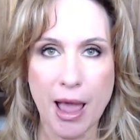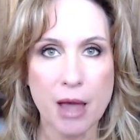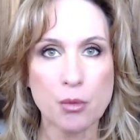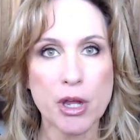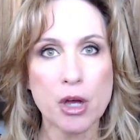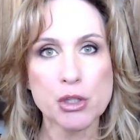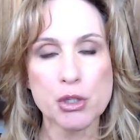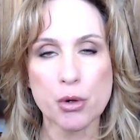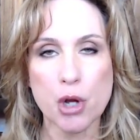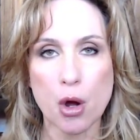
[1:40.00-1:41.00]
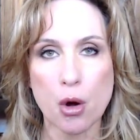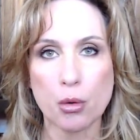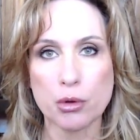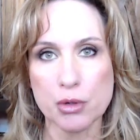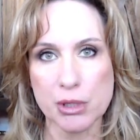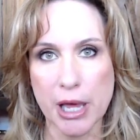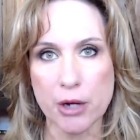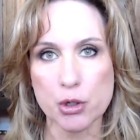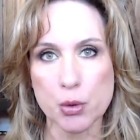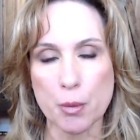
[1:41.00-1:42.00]
And we also know those
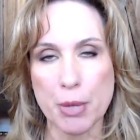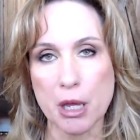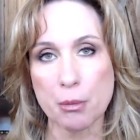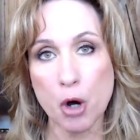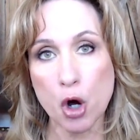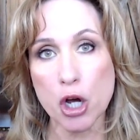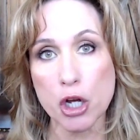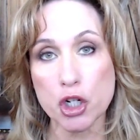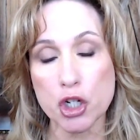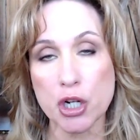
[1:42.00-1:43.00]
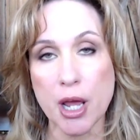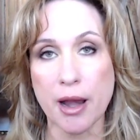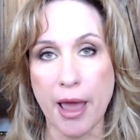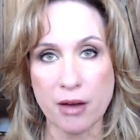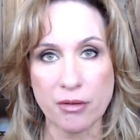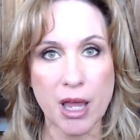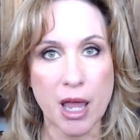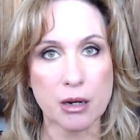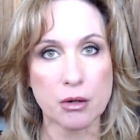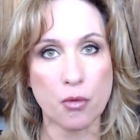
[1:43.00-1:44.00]
letters were being pushed and
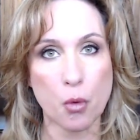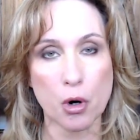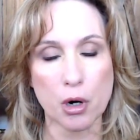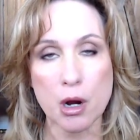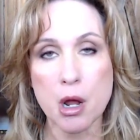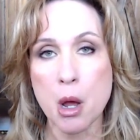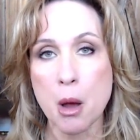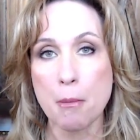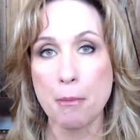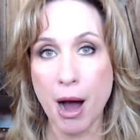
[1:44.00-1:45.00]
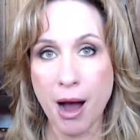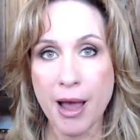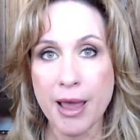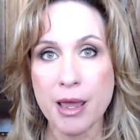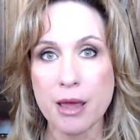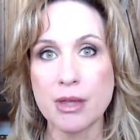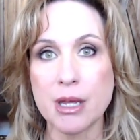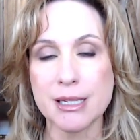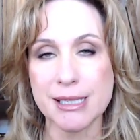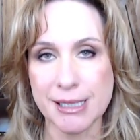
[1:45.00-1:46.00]
advocated for by
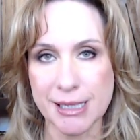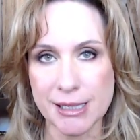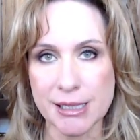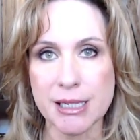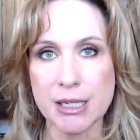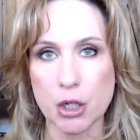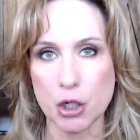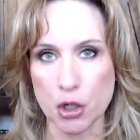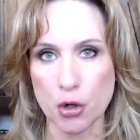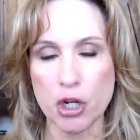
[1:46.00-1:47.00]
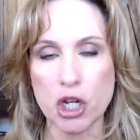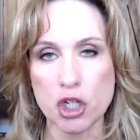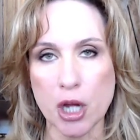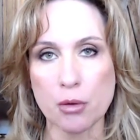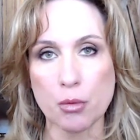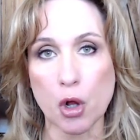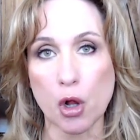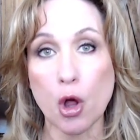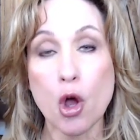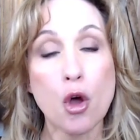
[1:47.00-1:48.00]
the Assistant Attorney
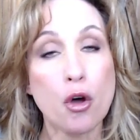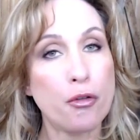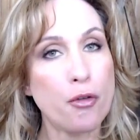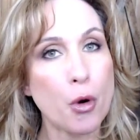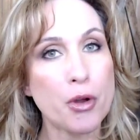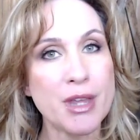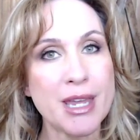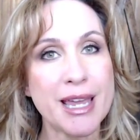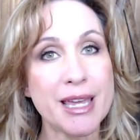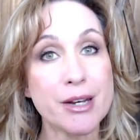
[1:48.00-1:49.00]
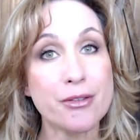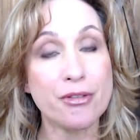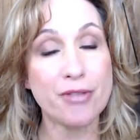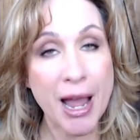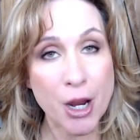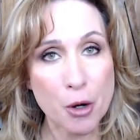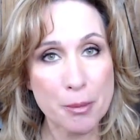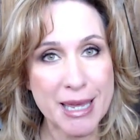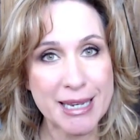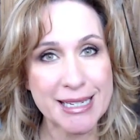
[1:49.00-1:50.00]
General for the
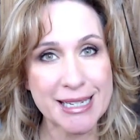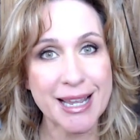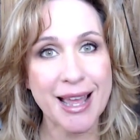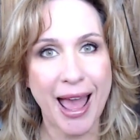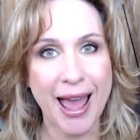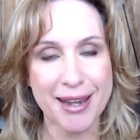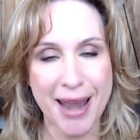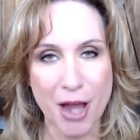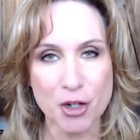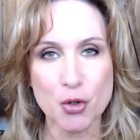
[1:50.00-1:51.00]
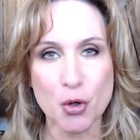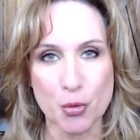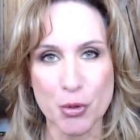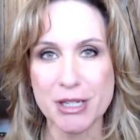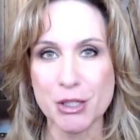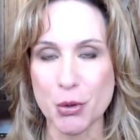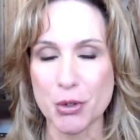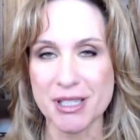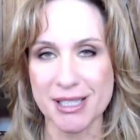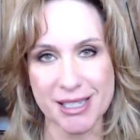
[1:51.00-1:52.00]
Environment and Natural
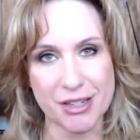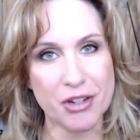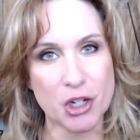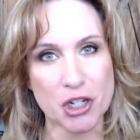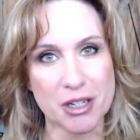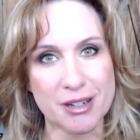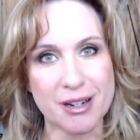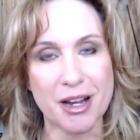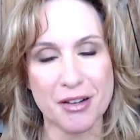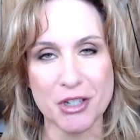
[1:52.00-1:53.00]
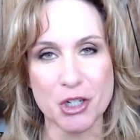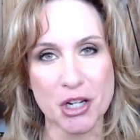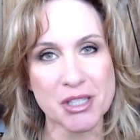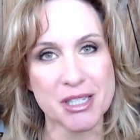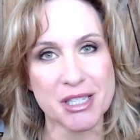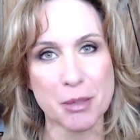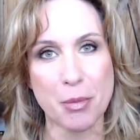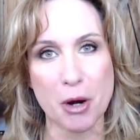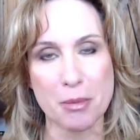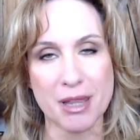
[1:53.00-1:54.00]
Resources Division of the Justice
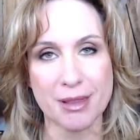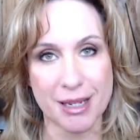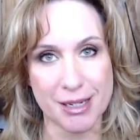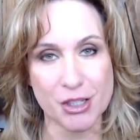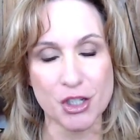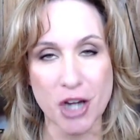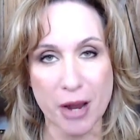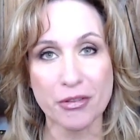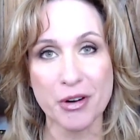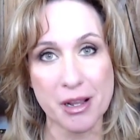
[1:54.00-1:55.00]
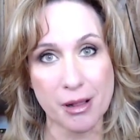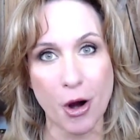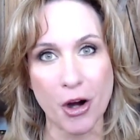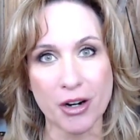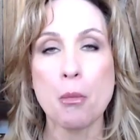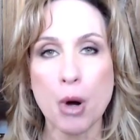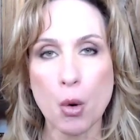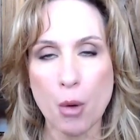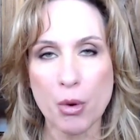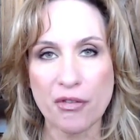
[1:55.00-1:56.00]
Department. That is Jeffrey Clark.
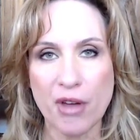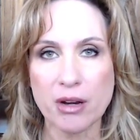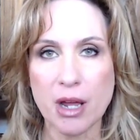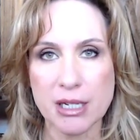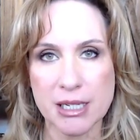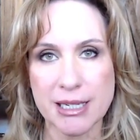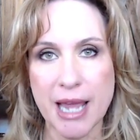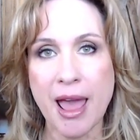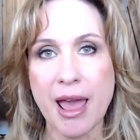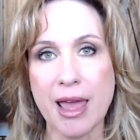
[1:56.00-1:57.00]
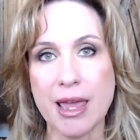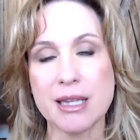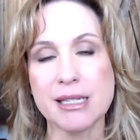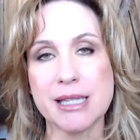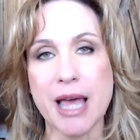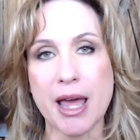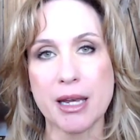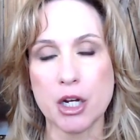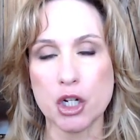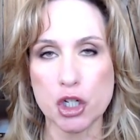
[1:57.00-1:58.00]
But what we found out today is
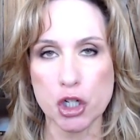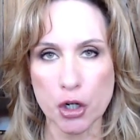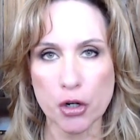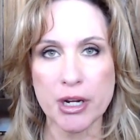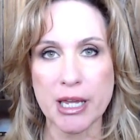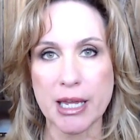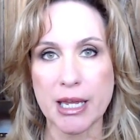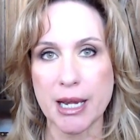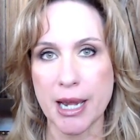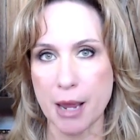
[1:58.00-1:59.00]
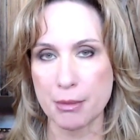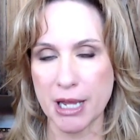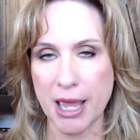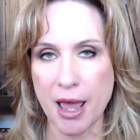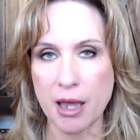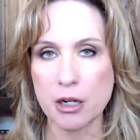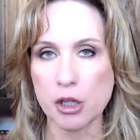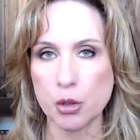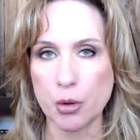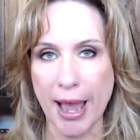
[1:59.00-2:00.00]
that an attorney named Ken
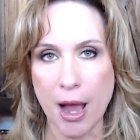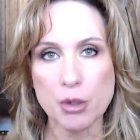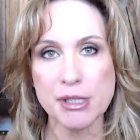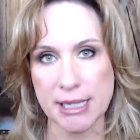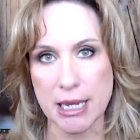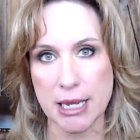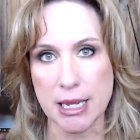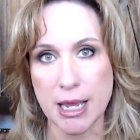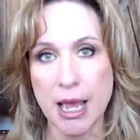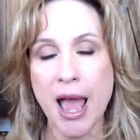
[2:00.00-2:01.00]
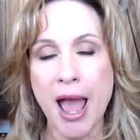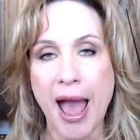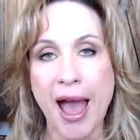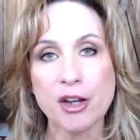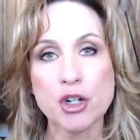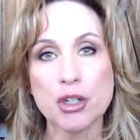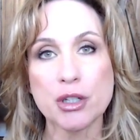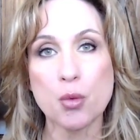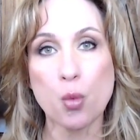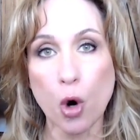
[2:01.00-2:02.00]
Klukowski
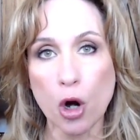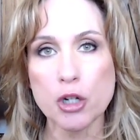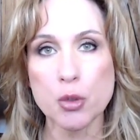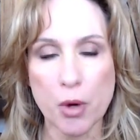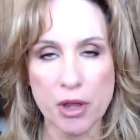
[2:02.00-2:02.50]
actually worked